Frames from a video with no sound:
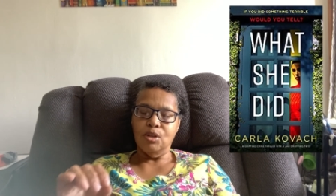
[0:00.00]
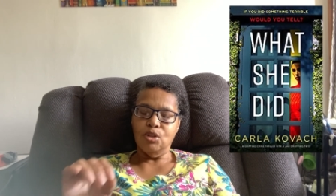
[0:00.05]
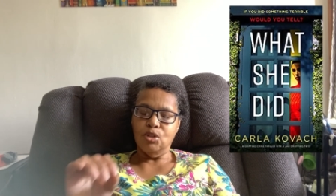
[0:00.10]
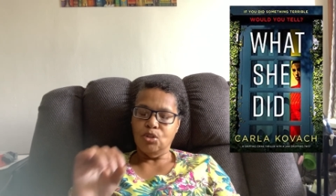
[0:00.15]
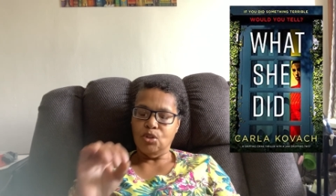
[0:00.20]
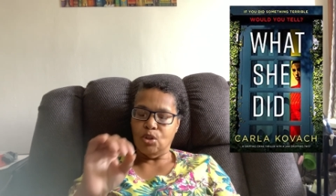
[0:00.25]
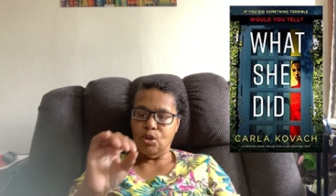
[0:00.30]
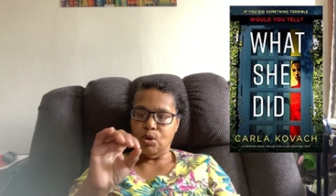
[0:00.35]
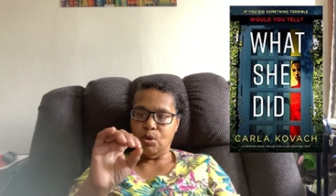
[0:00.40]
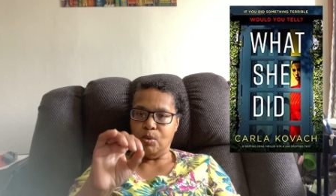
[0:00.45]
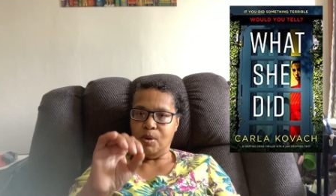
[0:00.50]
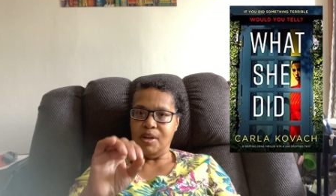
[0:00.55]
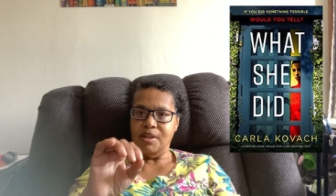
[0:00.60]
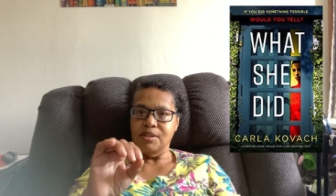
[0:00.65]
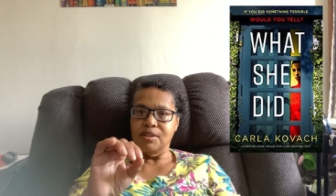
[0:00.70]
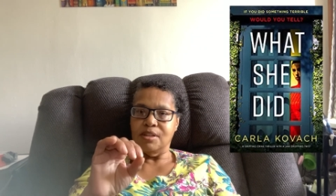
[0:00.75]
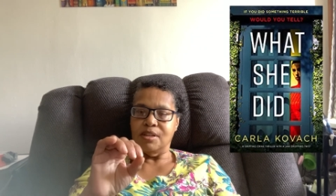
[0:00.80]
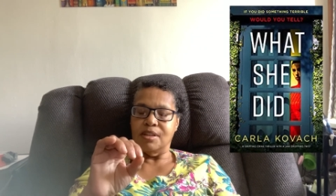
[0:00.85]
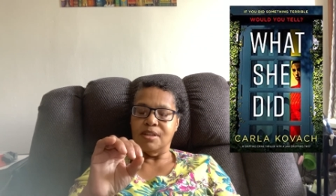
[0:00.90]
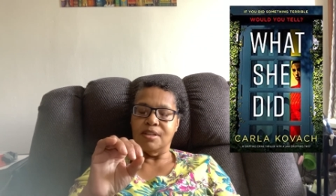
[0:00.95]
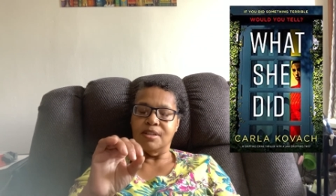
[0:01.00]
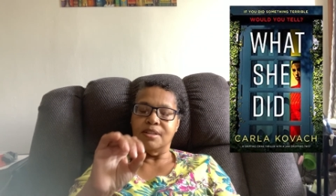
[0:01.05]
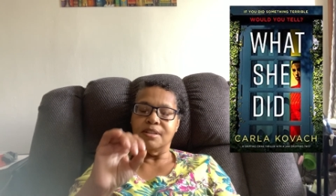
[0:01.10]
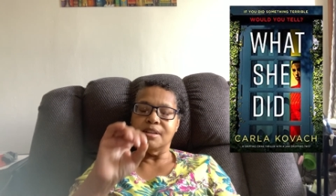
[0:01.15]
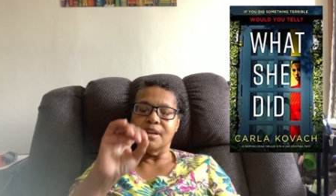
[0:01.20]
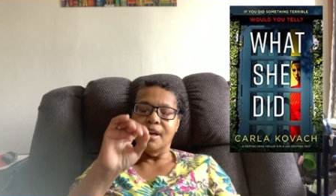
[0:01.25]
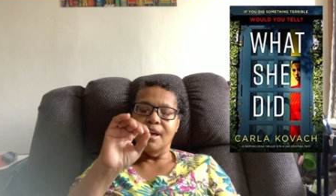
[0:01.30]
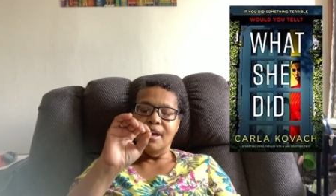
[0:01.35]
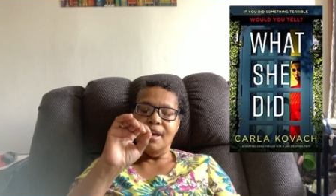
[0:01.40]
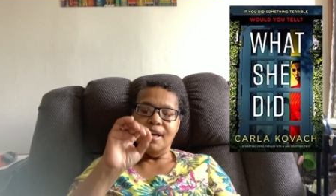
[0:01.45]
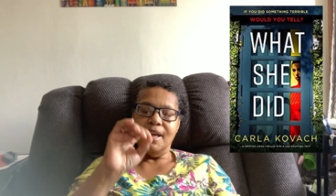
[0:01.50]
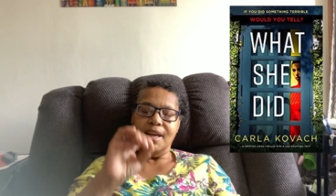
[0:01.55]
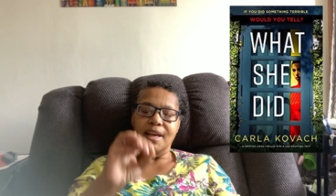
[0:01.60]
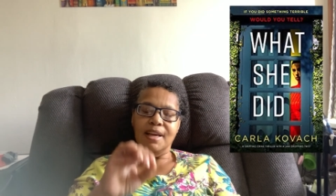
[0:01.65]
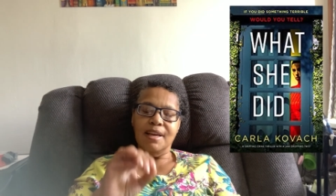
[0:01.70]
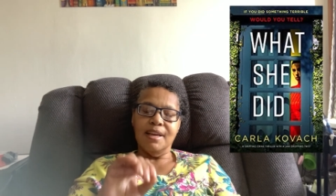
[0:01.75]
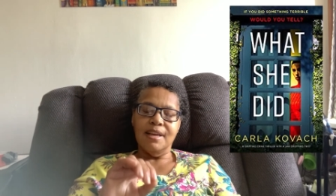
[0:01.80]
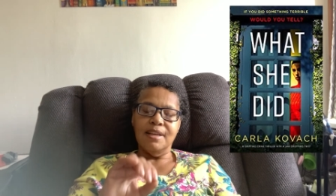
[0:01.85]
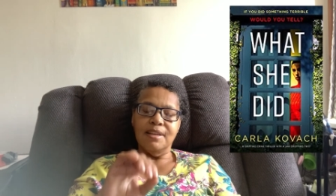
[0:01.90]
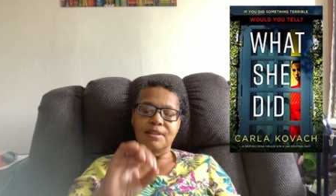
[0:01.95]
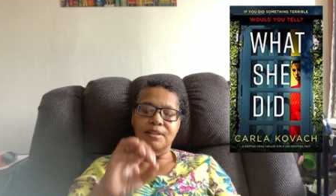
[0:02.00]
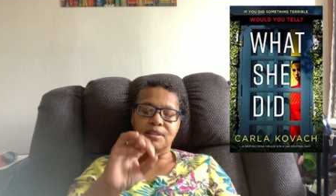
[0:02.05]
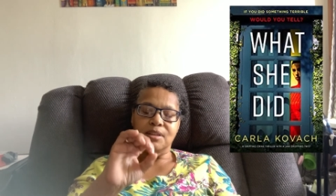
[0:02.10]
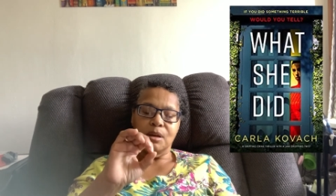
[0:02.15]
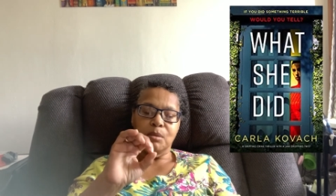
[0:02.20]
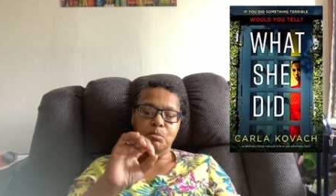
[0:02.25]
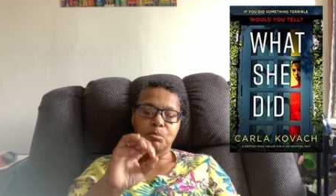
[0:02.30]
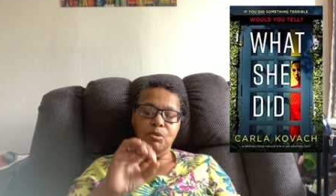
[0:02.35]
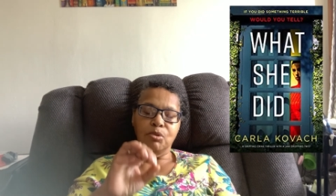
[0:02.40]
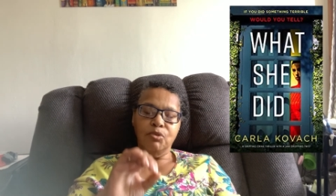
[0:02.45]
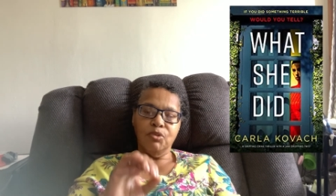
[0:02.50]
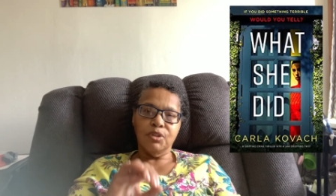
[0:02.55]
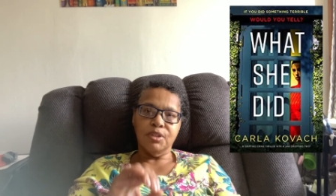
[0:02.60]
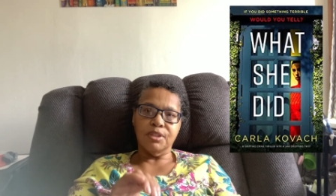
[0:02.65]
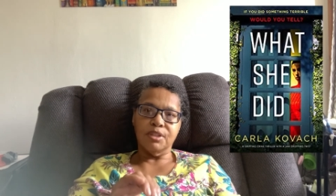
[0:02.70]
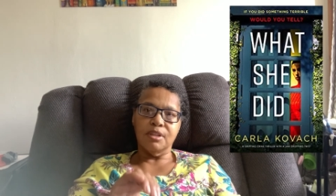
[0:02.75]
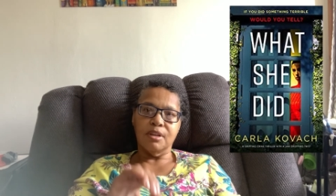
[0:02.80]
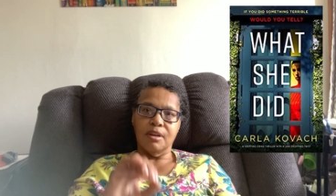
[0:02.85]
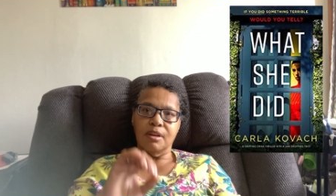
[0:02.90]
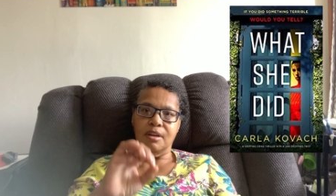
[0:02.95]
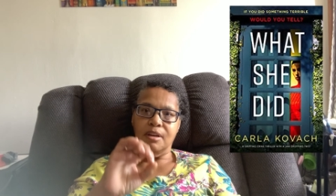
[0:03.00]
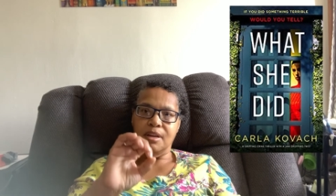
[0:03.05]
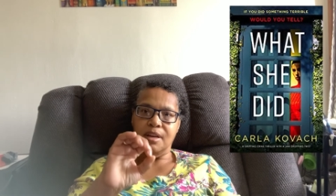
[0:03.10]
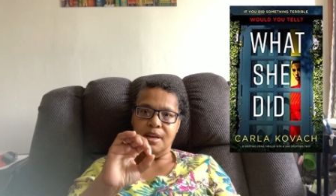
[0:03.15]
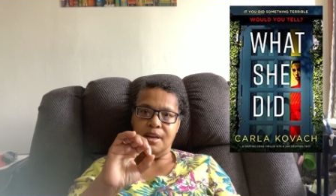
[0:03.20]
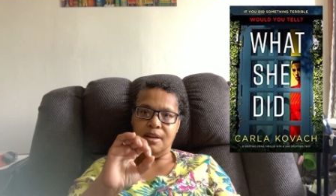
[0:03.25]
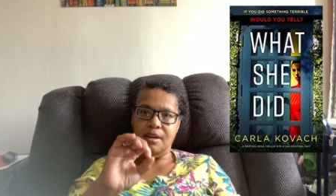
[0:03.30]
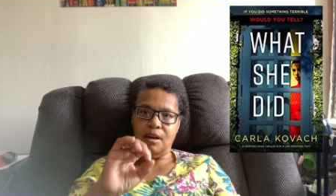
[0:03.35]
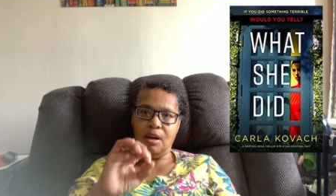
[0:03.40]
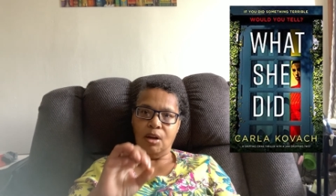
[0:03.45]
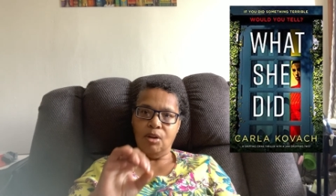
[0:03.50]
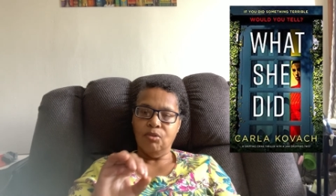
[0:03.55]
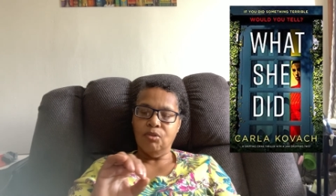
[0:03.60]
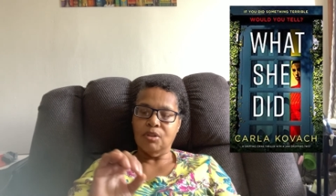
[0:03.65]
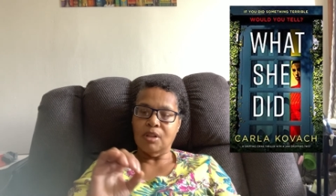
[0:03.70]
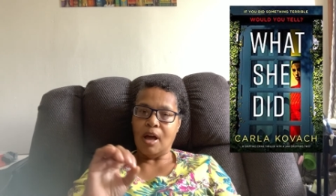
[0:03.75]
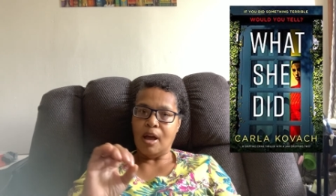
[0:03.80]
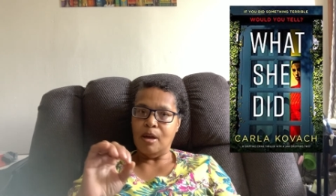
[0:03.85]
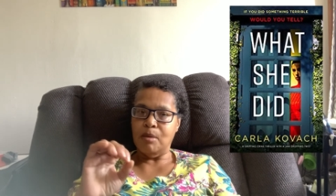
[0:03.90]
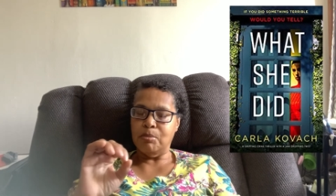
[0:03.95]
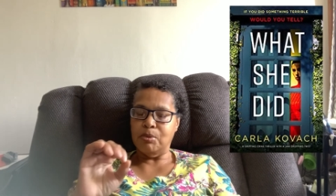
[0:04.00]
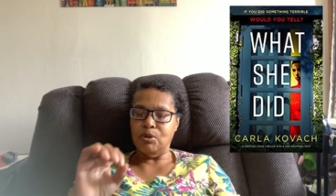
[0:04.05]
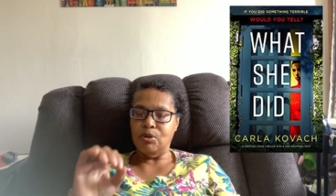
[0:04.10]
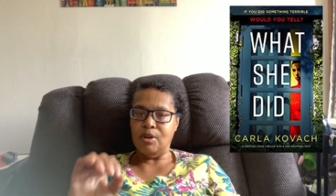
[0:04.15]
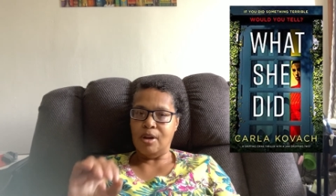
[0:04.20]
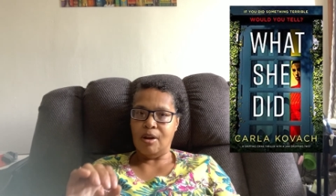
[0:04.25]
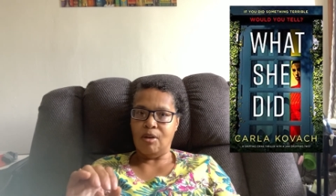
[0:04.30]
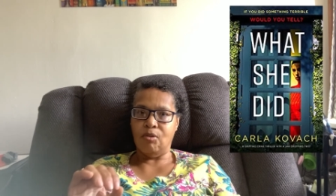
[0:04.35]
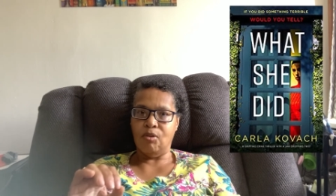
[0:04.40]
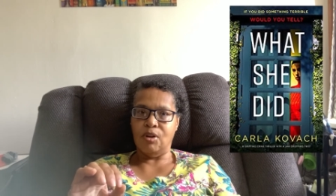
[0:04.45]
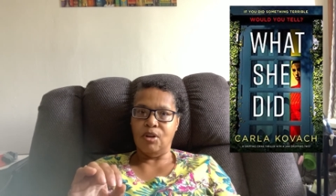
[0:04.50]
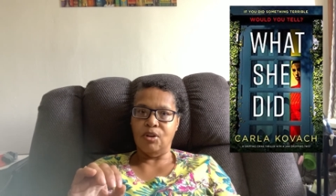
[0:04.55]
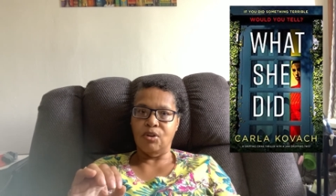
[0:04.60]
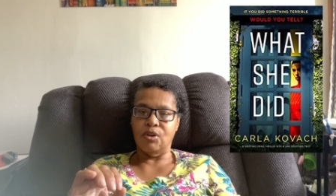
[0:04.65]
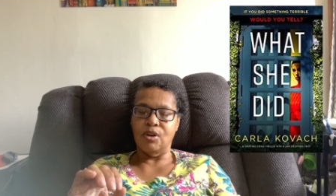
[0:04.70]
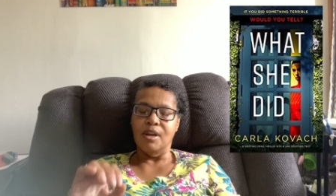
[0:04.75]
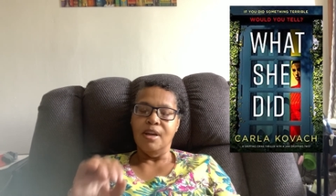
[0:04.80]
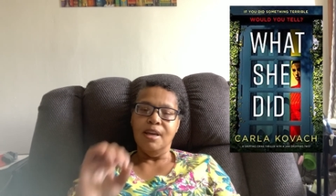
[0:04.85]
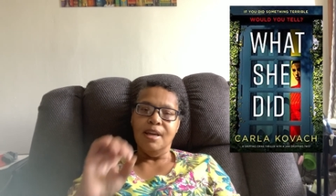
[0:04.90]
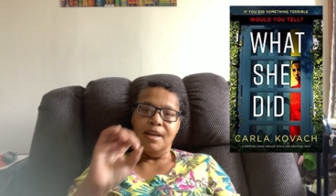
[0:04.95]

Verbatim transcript: So the question is Is Marissa an unreliable narrator?